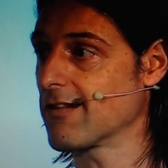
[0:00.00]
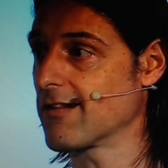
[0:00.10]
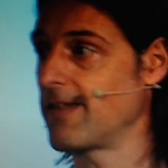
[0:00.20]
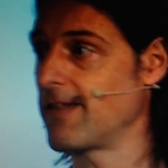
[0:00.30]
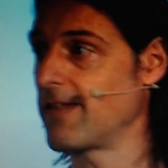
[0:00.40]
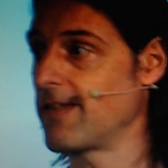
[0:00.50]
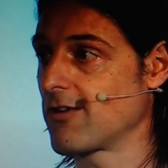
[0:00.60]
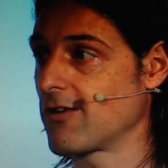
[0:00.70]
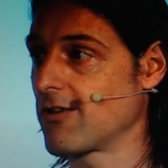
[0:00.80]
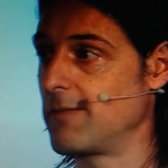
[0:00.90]
that this is going
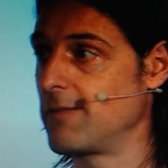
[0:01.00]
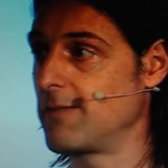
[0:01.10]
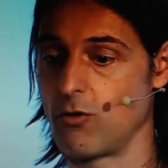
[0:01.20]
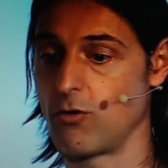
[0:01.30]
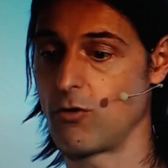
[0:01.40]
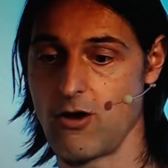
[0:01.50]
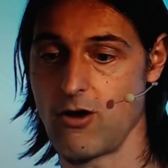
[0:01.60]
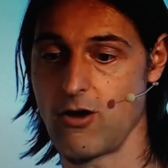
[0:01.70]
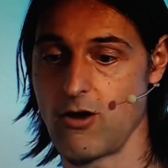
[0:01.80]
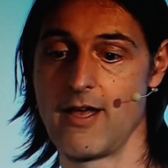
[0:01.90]
to be brought out?
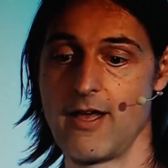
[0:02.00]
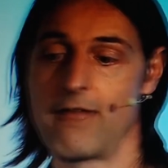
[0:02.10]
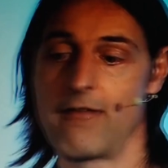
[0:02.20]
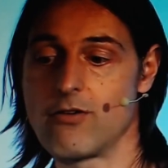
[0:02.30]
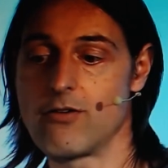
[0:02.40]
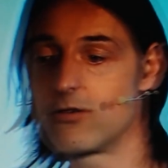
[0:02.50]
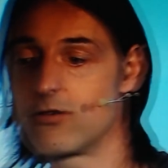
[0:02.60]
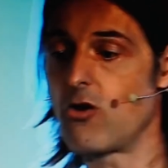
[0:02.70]
If you go